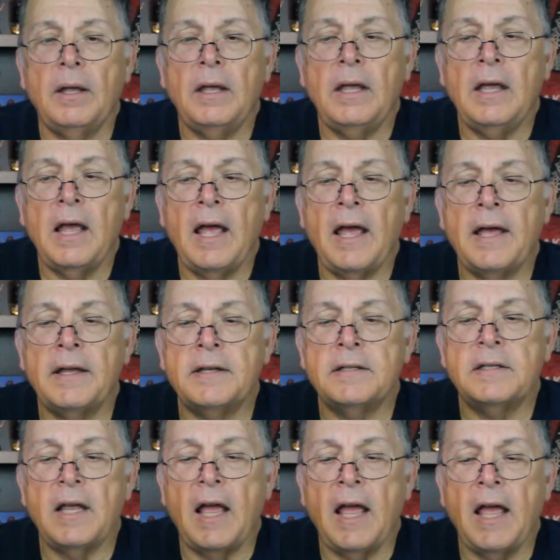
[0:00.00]
He
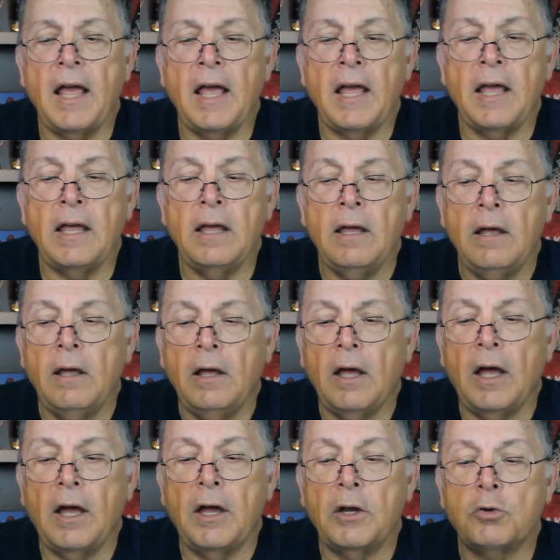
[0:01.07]
has a
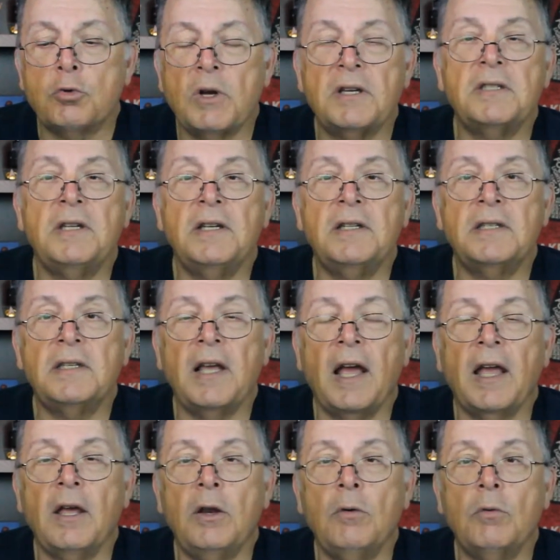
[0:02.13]
trusted
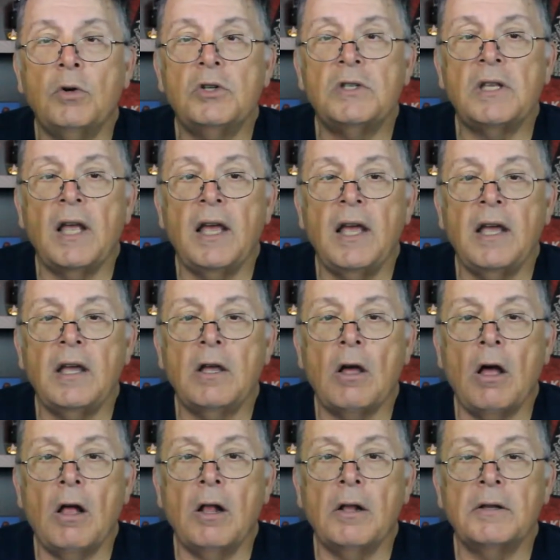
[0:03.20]
second, which they
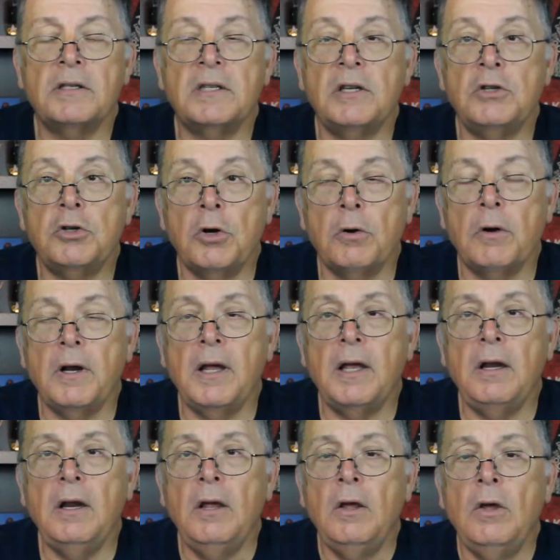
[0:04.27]
call
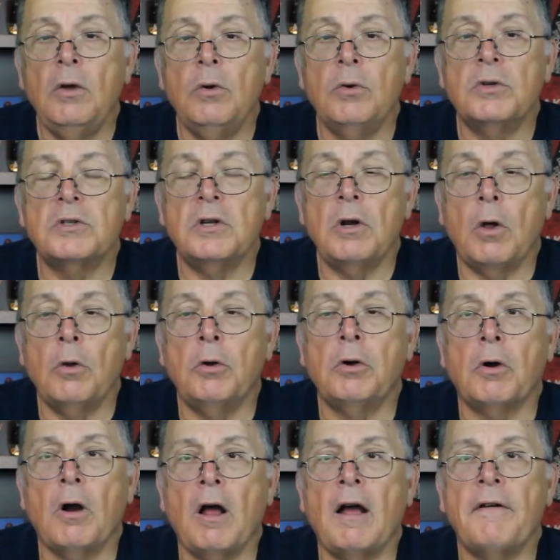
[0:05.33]
Centurion, who is an
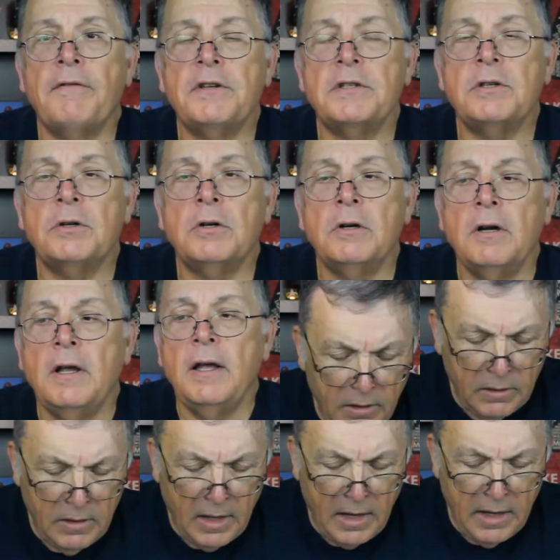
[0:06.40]
older officer.
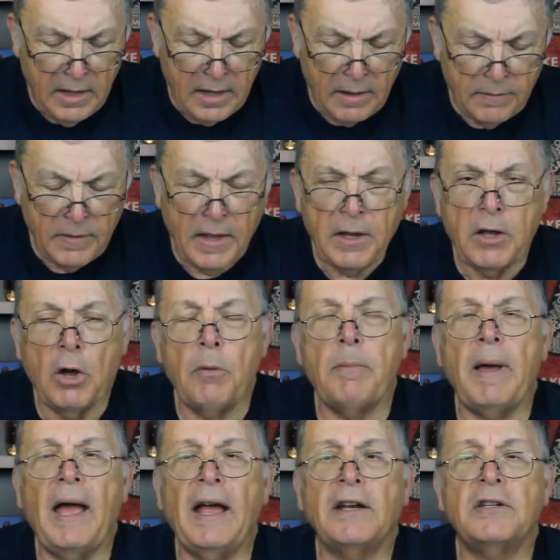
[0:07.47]
They go
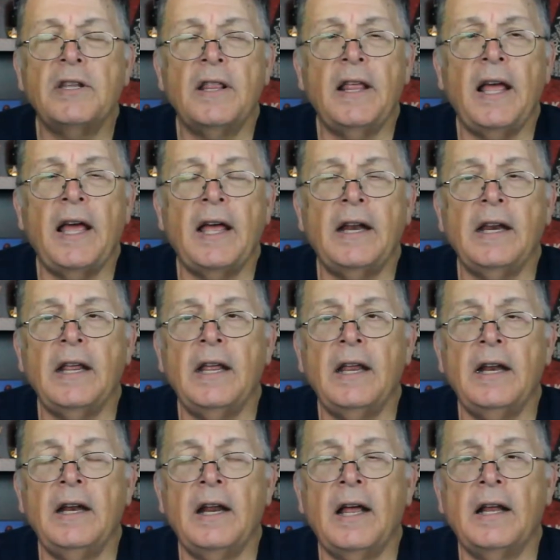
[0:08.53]
back to that
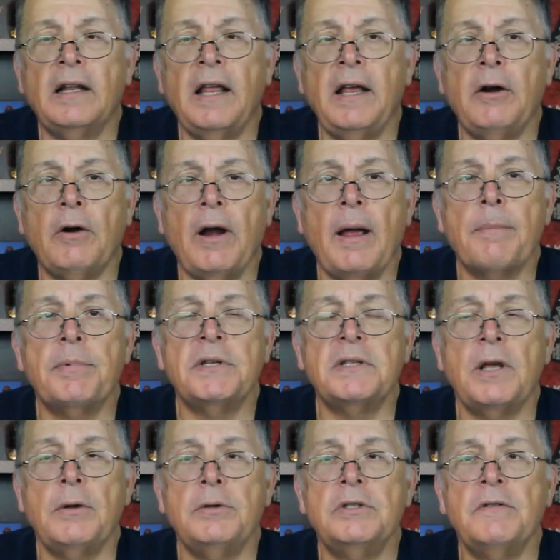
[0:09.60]
in later
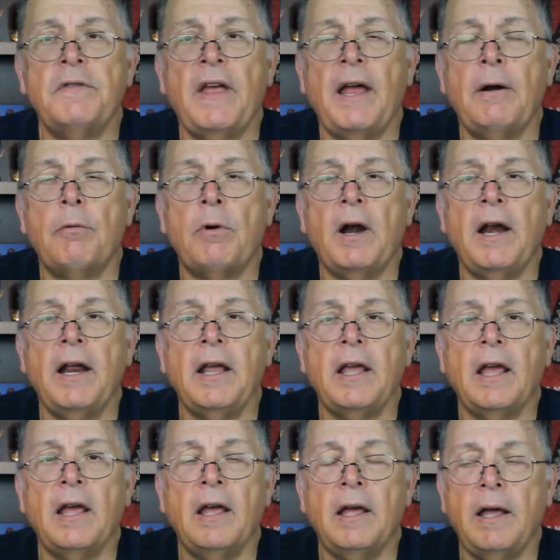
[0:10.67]
episodes of that
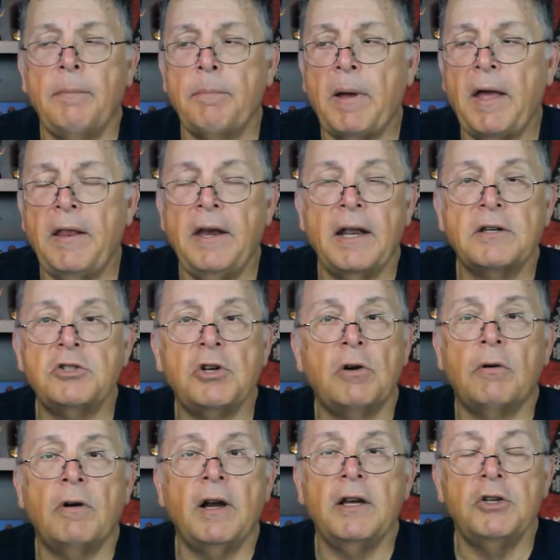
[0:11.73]
rank by Next
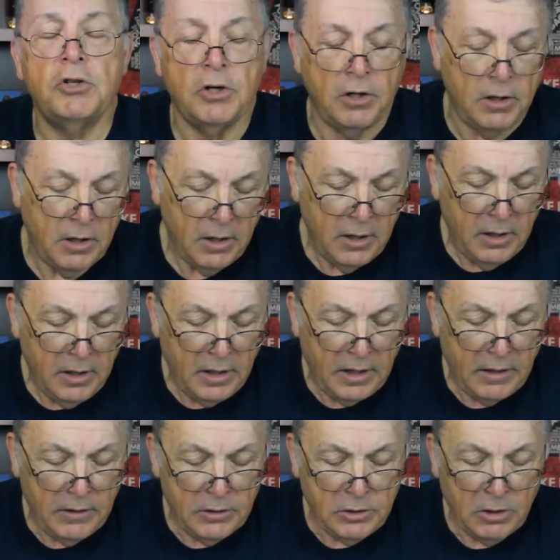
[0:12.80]
Generation.
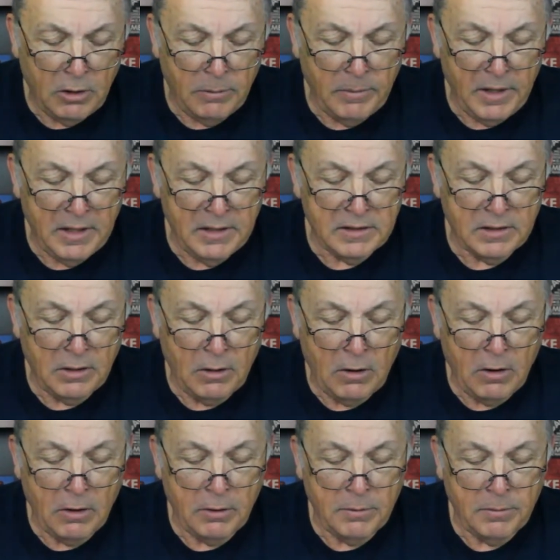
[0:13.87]
The term isn't
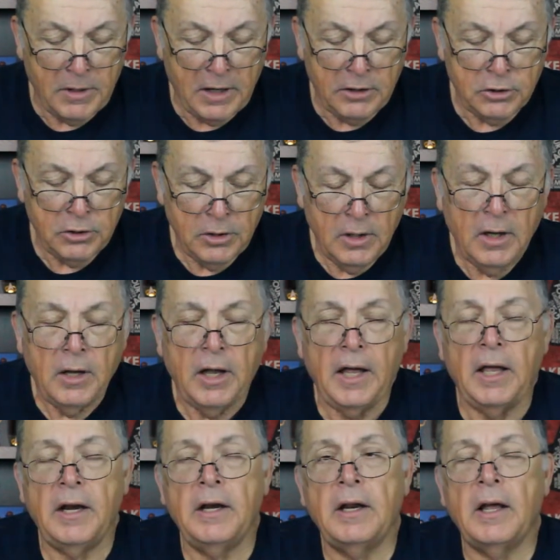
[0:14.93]
heard much.
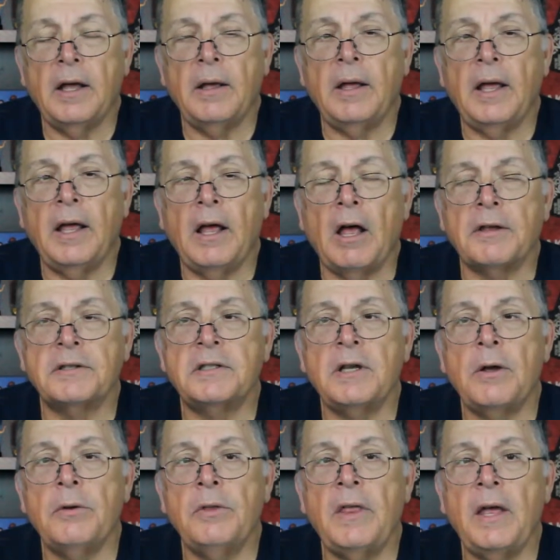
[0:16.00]
And
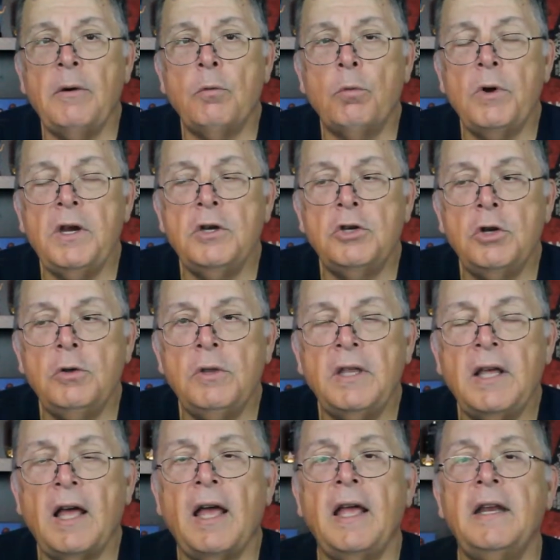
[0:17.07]
also, they redo
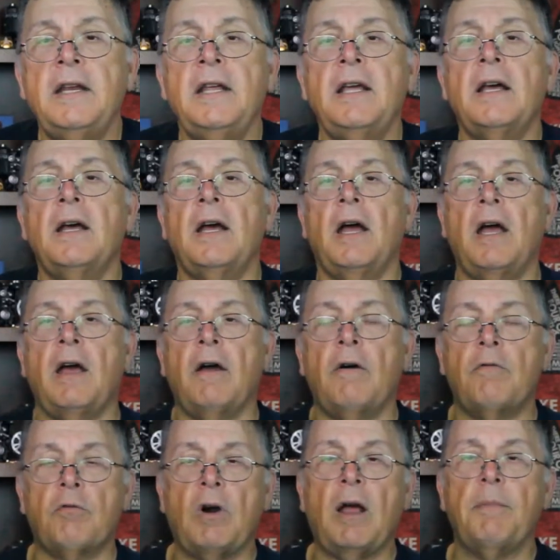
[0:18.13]
the idea
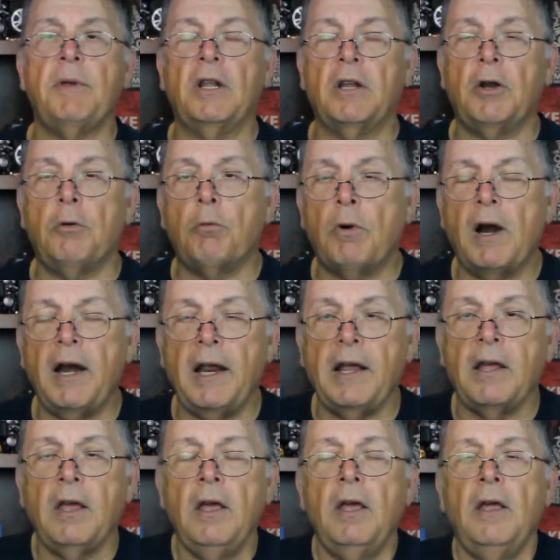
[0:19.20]
of Romulan rank.